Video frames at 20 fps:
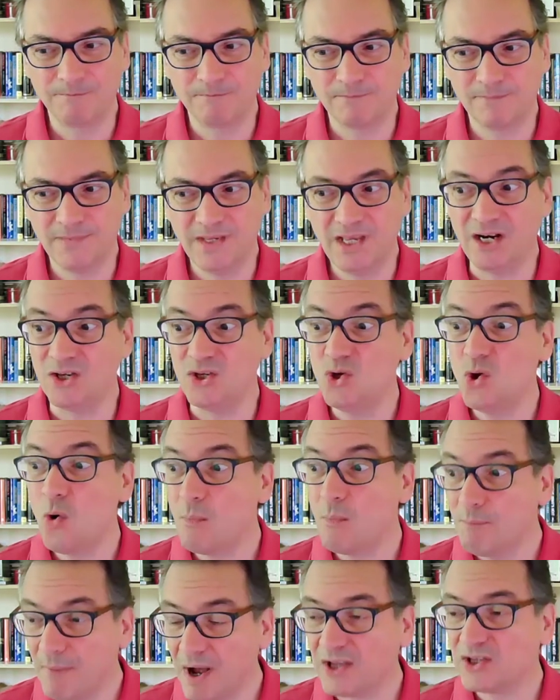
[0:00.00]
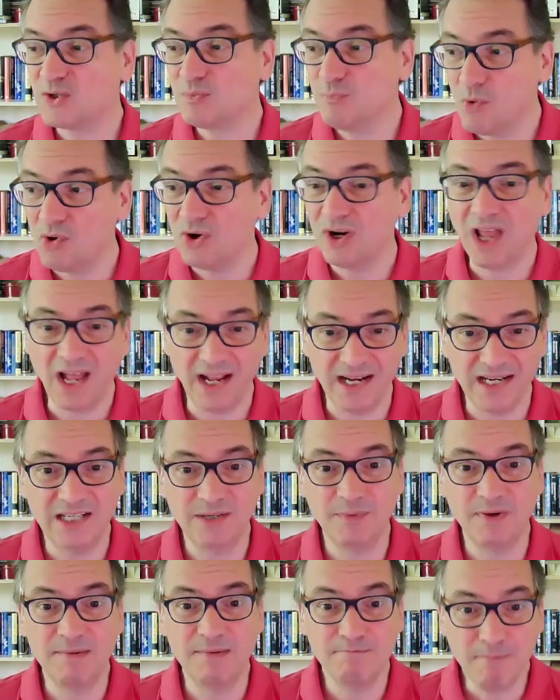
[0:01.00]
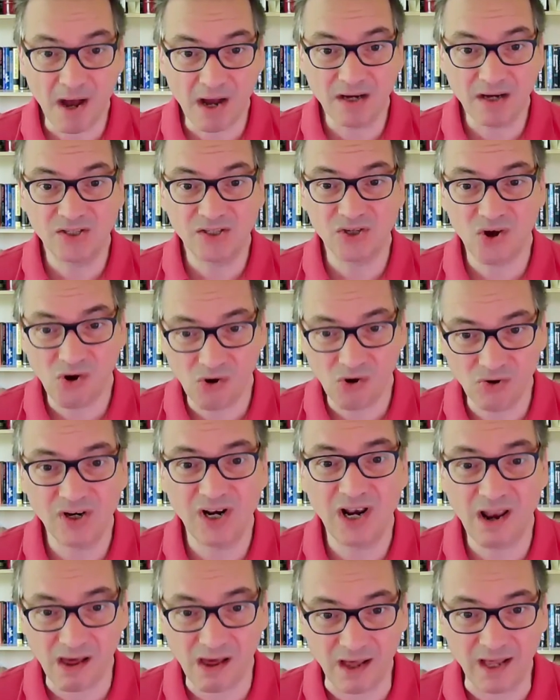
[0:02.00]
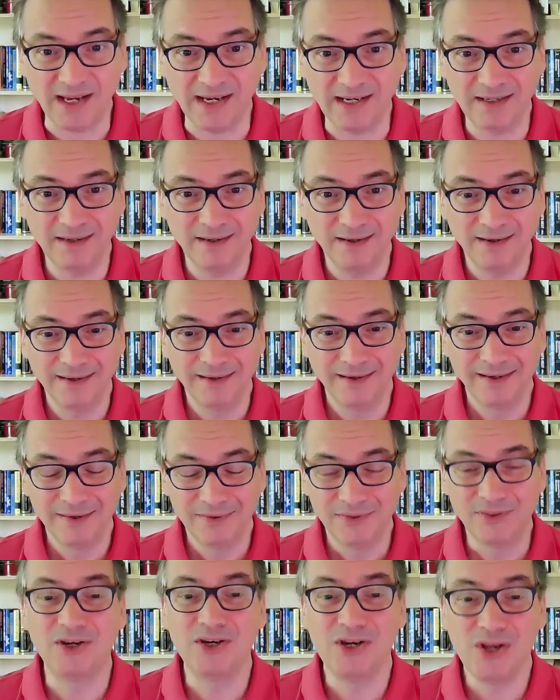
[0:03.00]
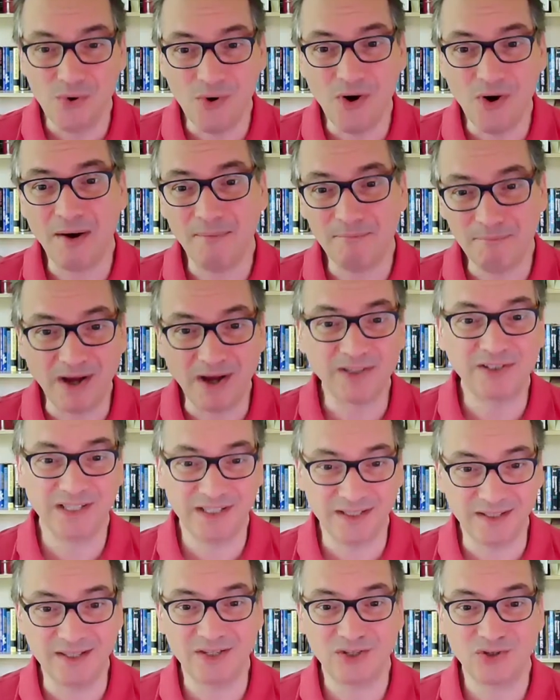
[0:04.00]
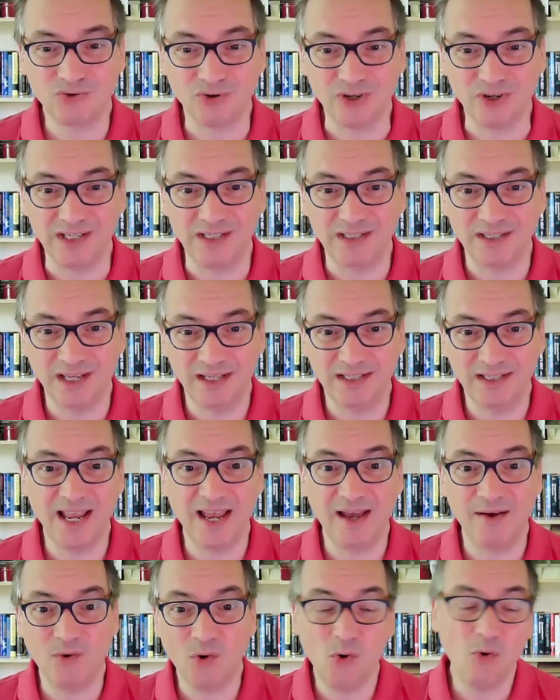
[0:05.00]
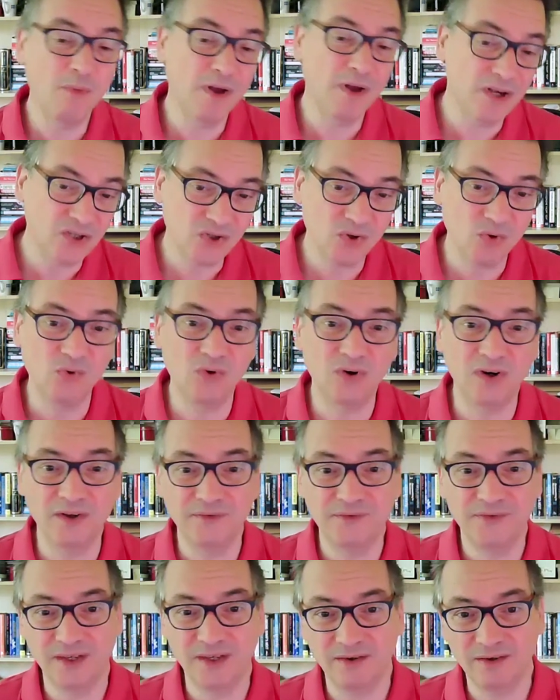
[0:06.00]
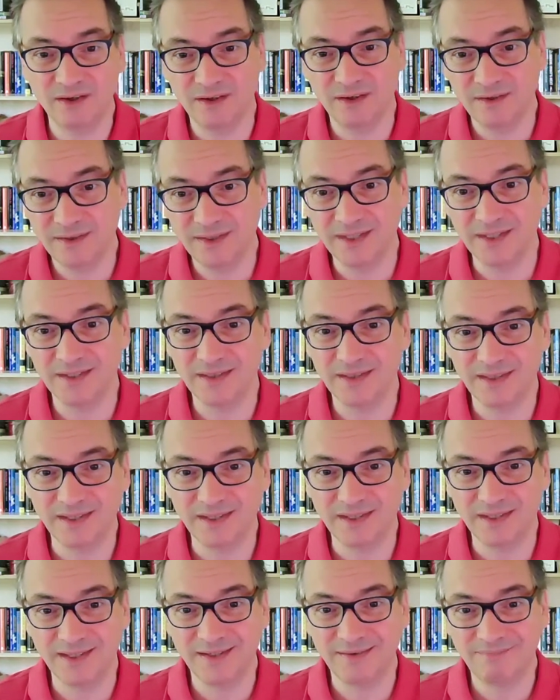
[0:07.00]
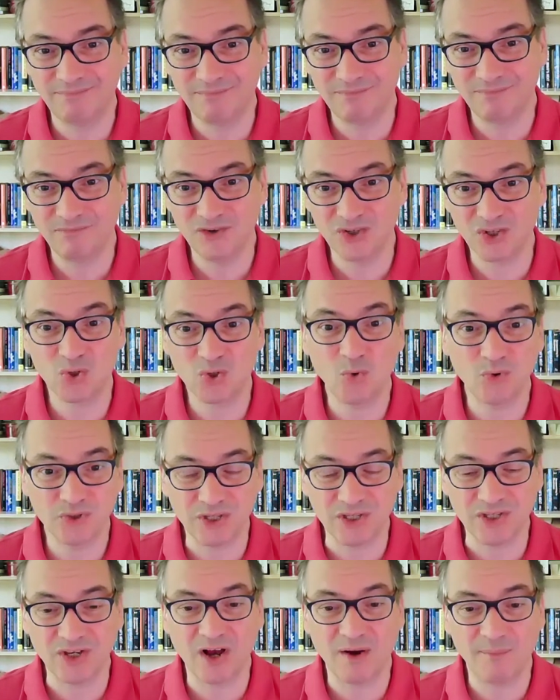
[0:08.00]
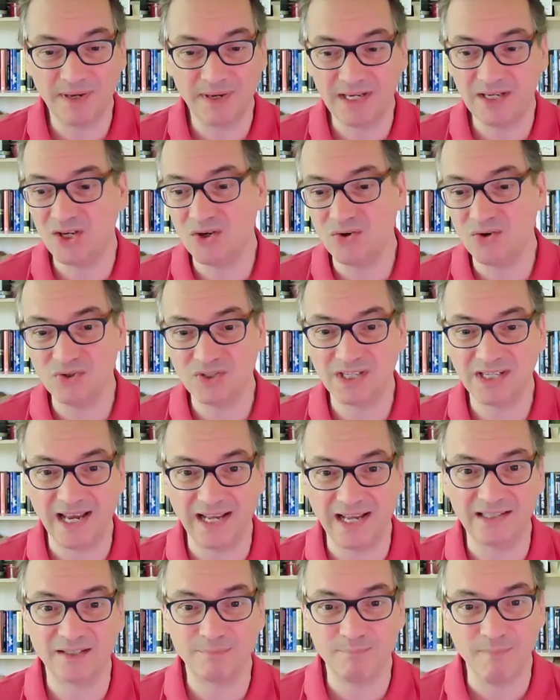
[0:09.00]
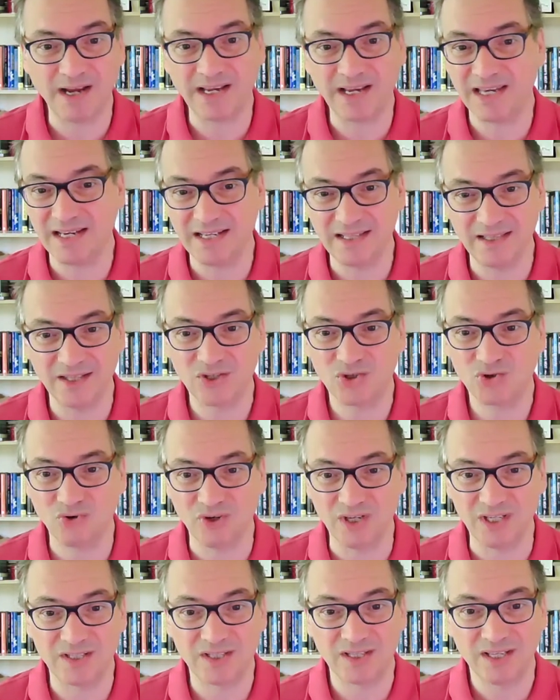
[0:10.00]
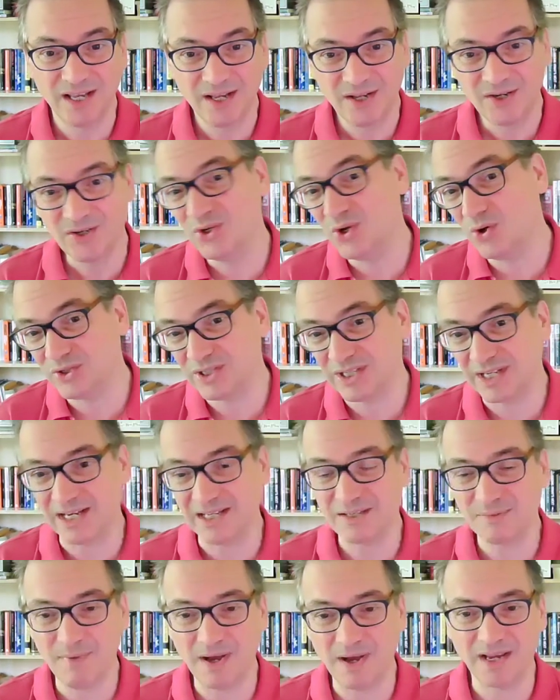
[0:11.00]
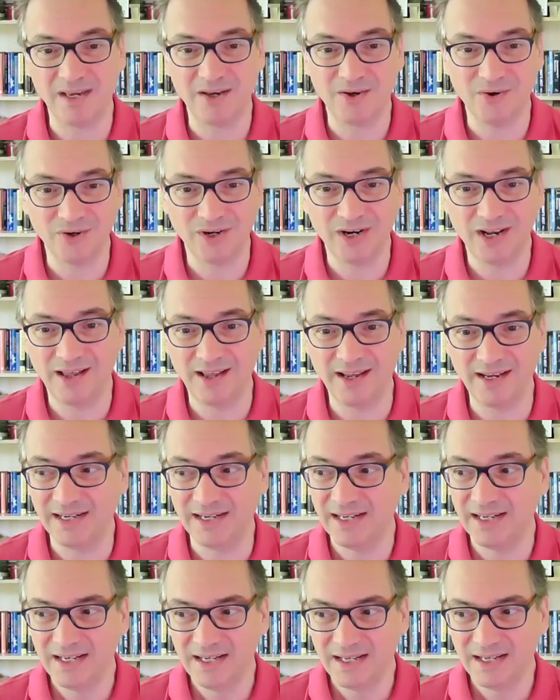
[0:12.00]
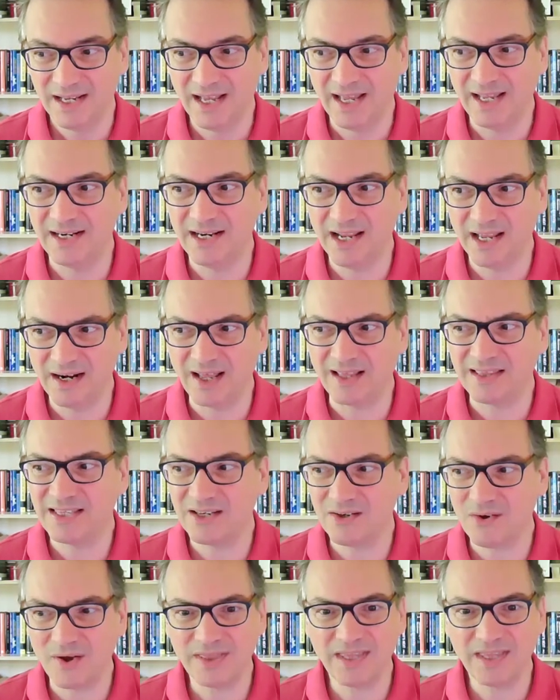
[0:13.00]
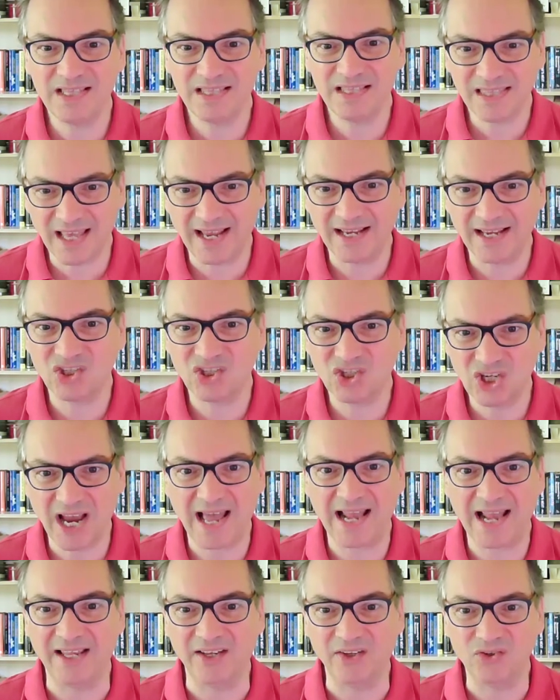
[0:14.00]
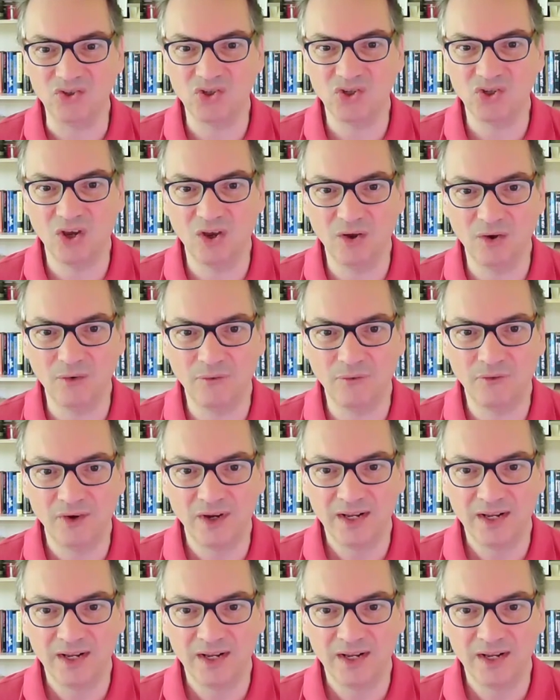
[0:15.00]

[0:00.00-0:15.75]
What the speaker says: you're much more likely to be mugged online than you are mugged in the street. And yet almost all of the resources are being used against mugging in the streets, not against mugging online. And I think that challenge of